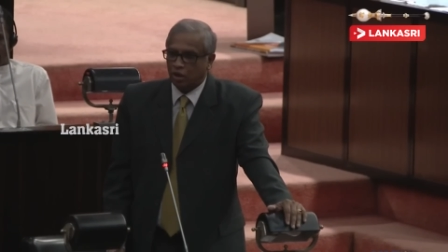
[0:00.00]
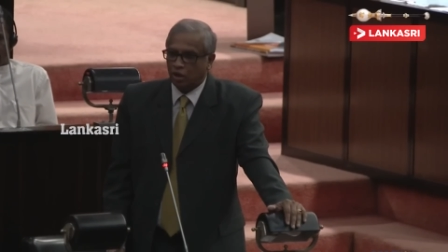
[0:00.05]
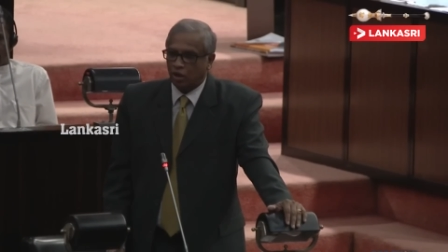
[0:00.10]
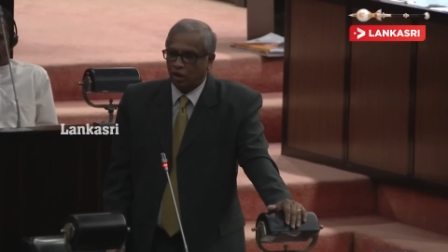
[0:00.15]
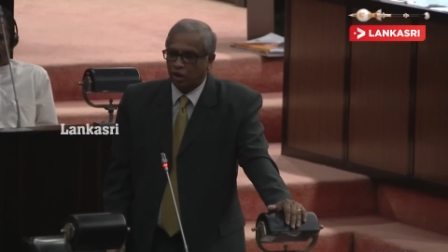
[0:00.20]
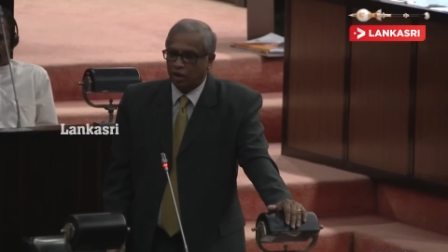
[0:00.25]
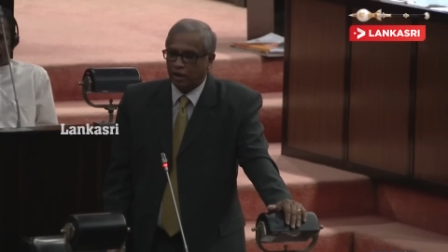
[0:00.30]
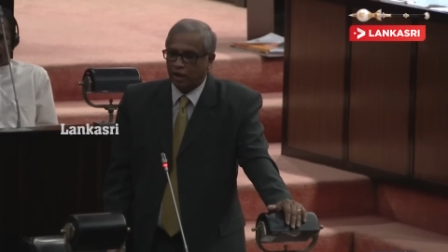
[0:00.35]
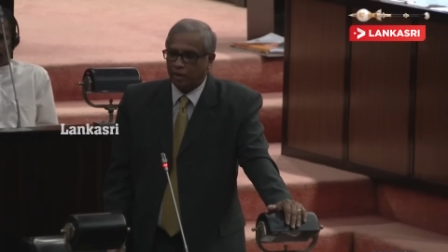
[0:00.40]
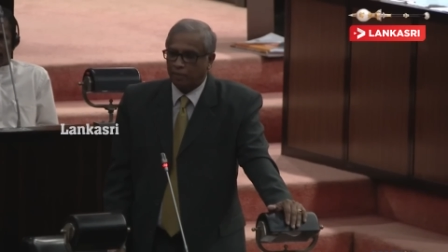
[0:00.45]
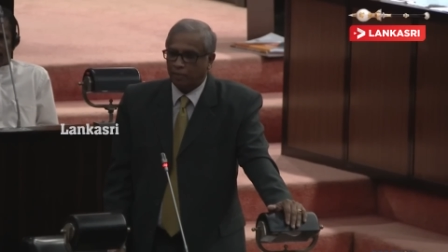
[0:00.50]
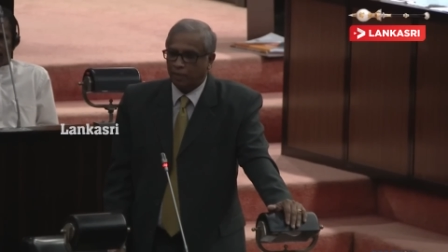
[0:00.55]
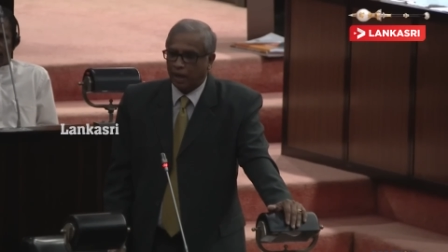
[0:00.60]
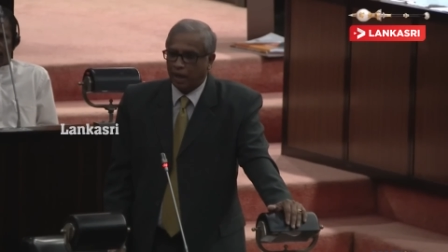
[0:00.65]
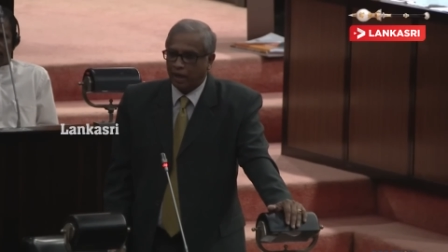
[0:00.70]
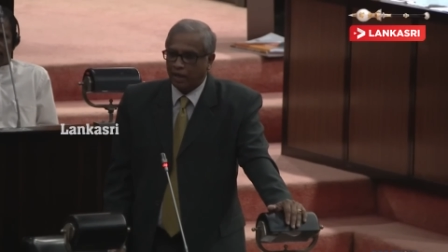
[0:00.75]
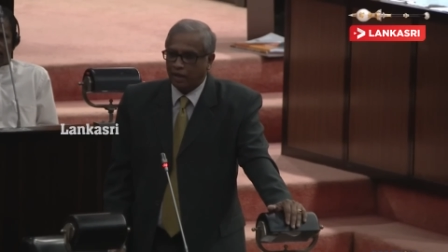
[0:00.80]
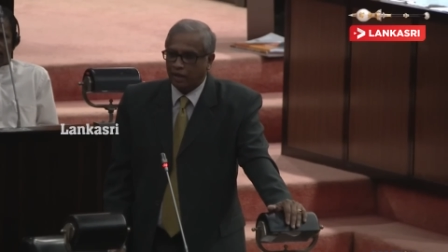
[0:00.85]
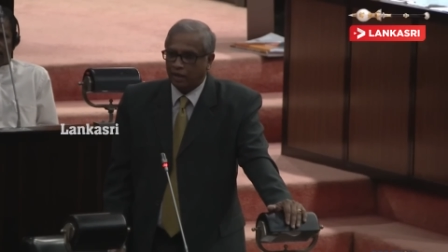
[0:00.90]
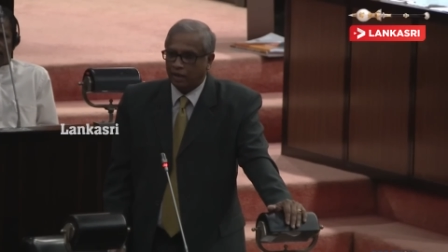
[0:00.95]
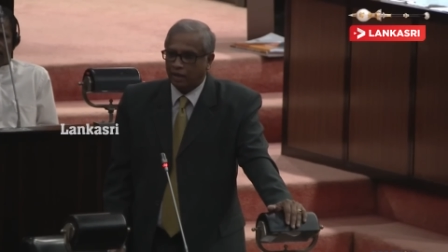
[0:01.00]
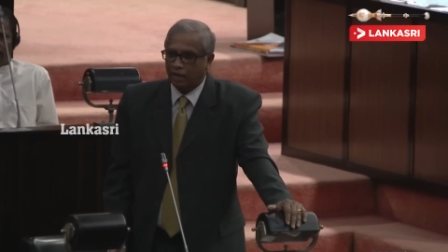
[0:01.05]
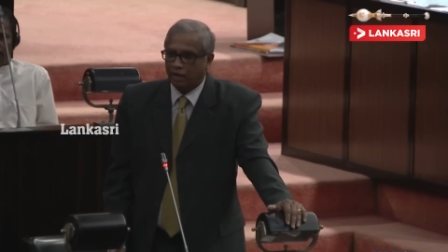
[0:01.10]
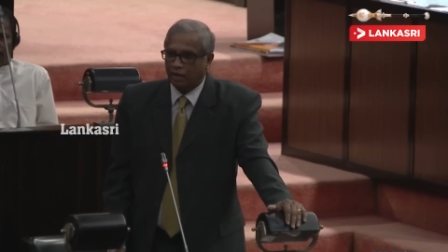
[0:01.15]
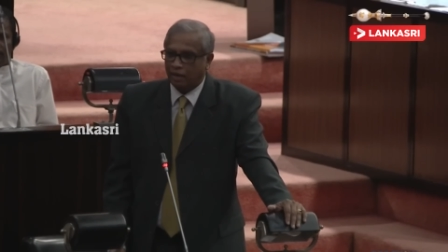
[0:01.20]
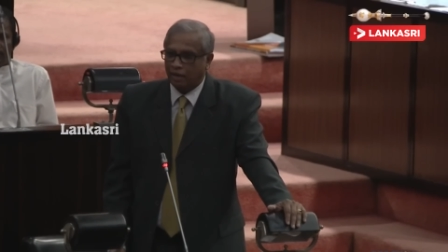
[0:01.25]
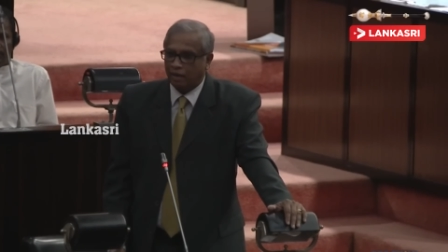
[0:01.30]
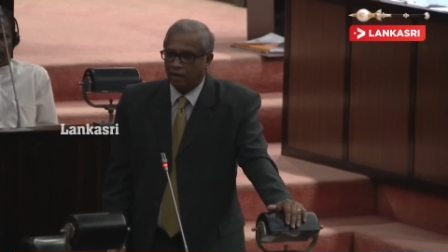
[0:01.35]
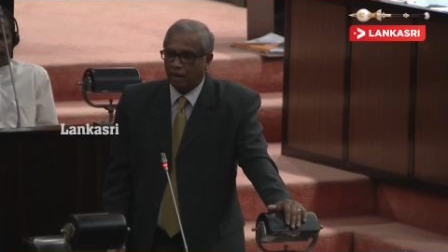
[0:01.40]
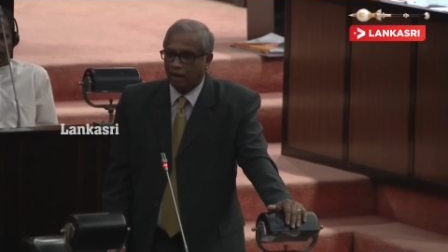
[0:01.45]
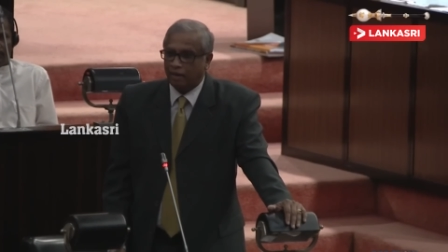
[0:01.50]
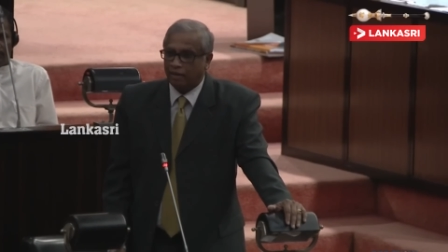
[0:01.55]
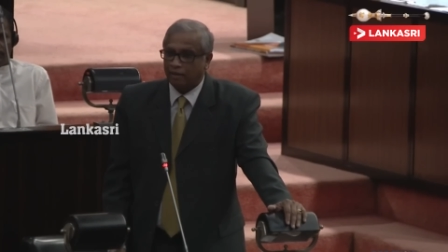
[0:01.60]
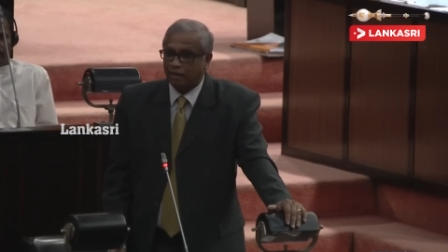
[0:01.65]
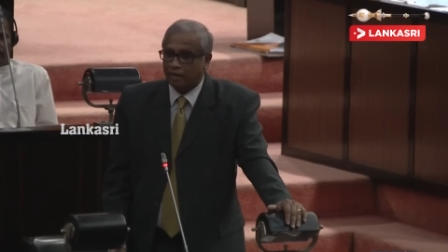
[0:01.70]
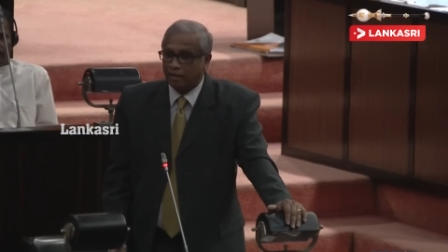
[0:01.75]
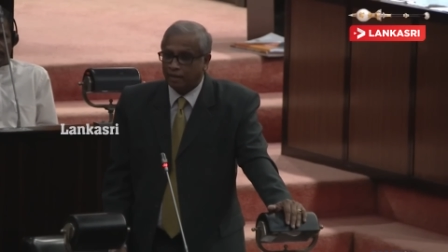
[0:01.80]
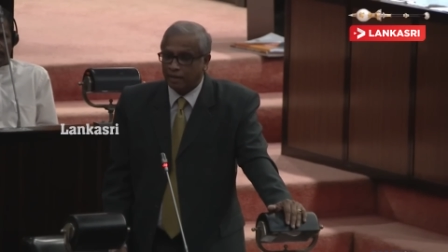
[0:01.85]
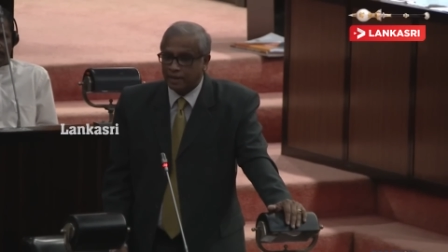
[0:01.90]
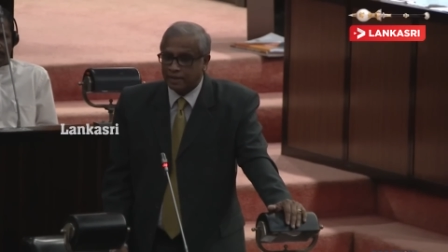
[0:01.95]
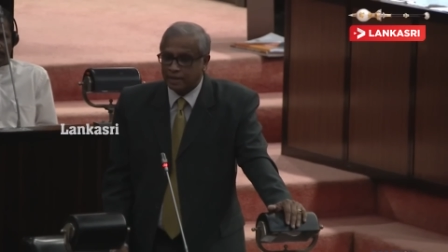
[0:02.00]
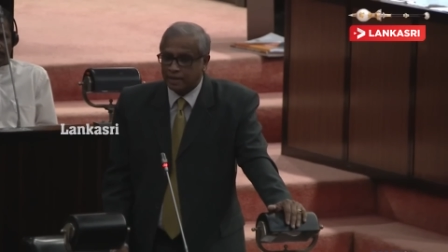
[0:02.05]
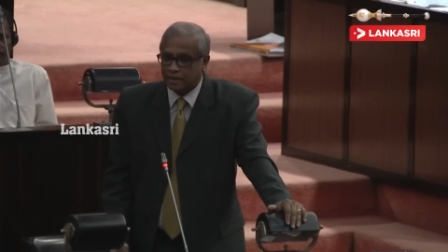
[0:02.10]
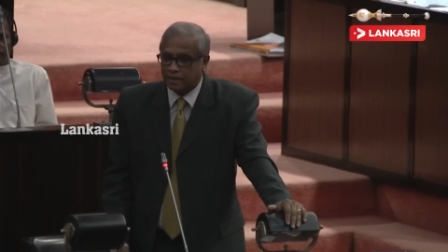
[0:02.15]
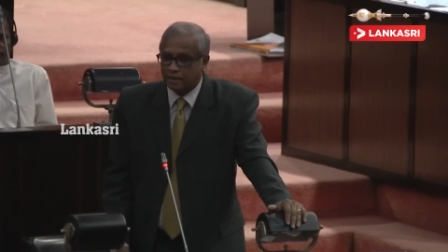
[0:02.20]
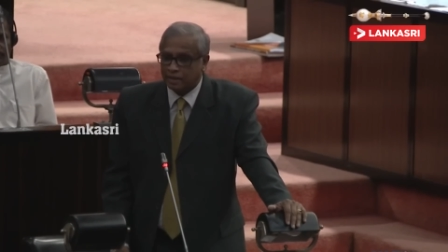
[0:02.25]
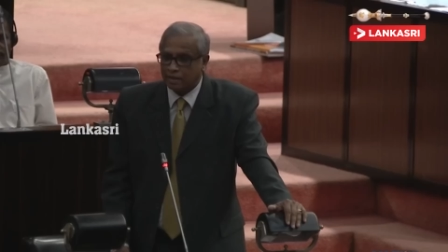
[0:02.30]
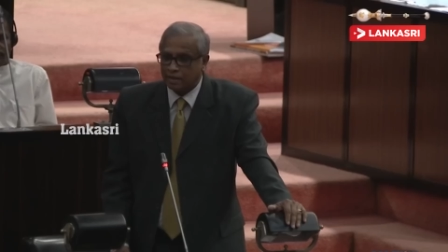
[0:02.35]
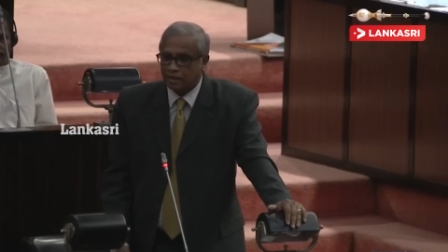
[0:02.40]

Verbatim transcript: on that man and redress it.